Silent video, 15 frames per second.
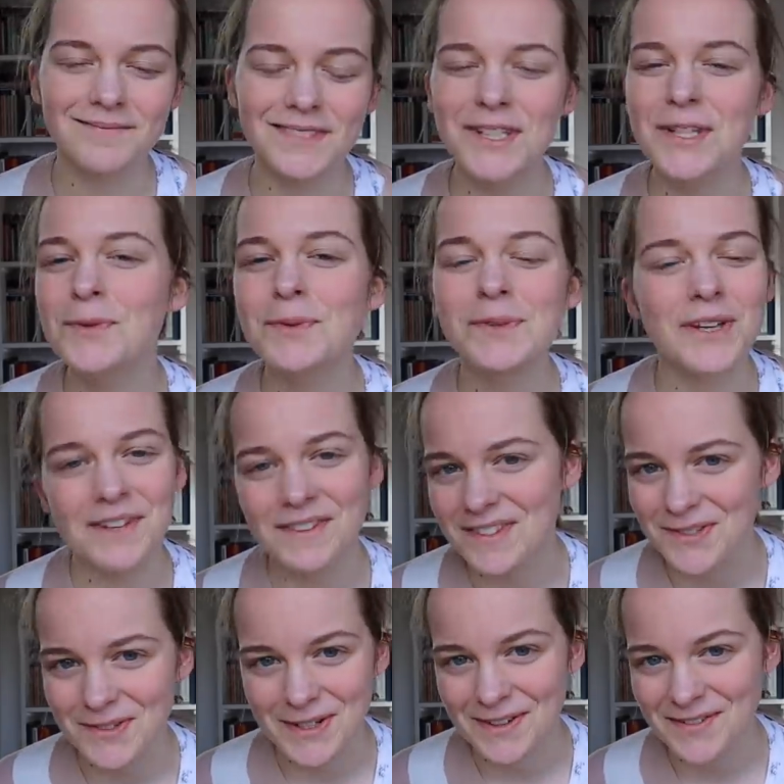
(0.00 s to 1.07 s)
You will know the
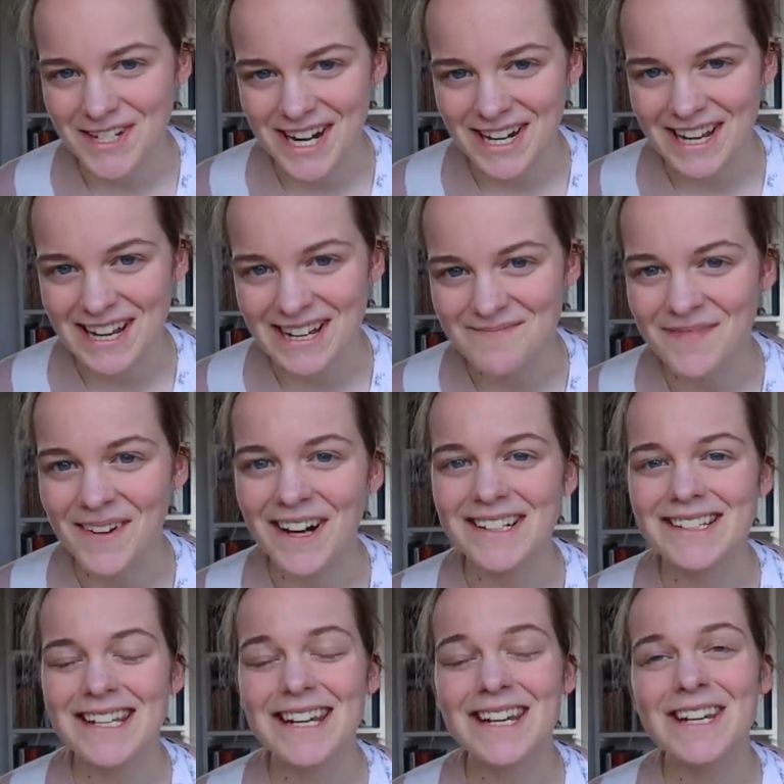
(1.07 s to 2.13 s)
story of Jane Eyre,
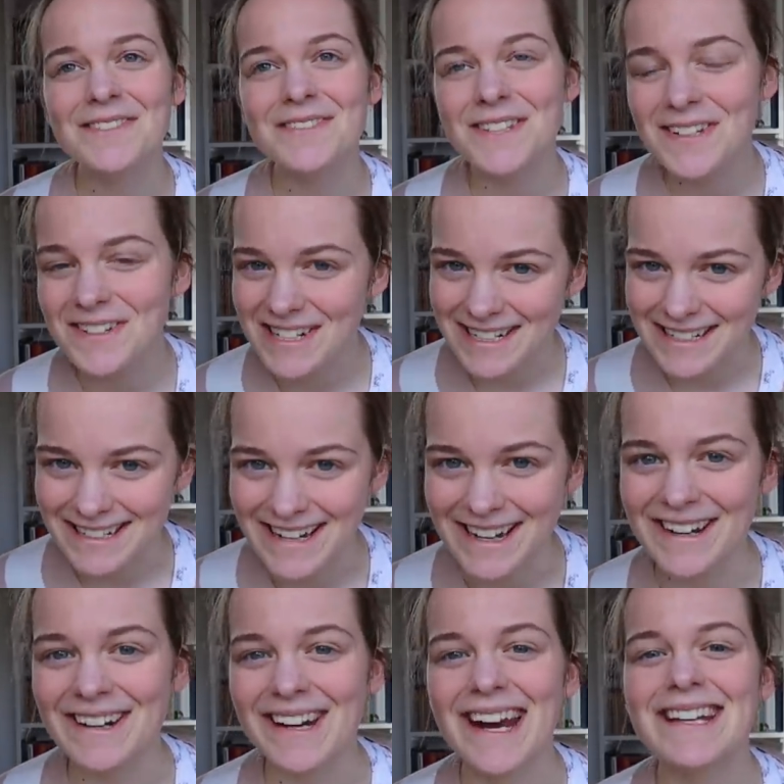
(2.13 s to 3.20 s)
but if you didn't know,